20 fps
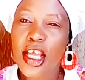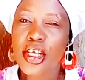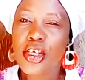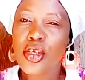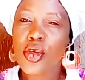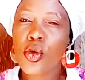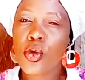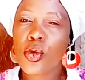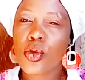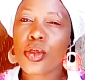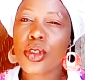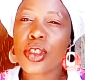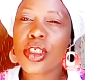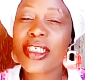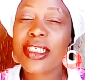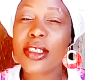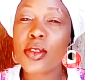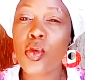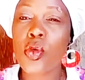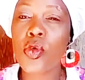you know
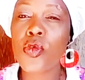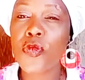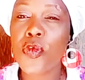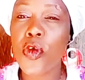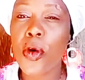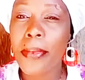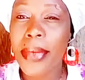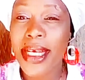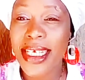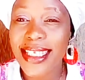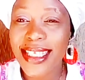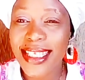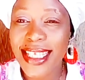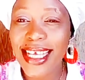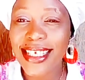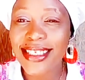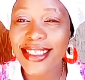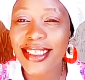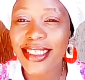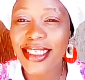it's good for
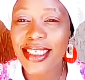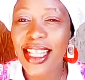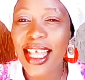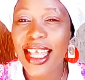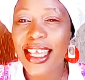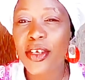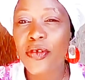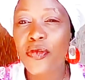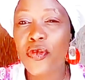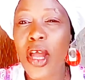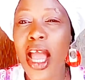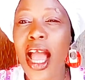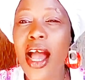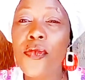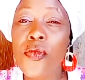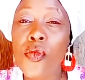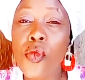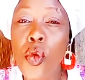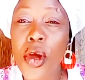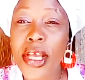massaging, like if you
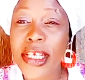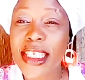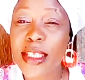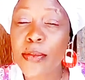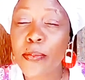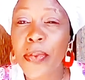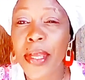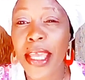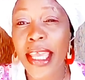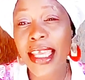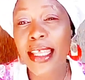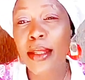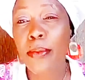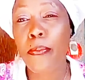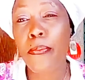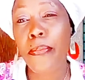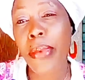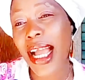have waist pain,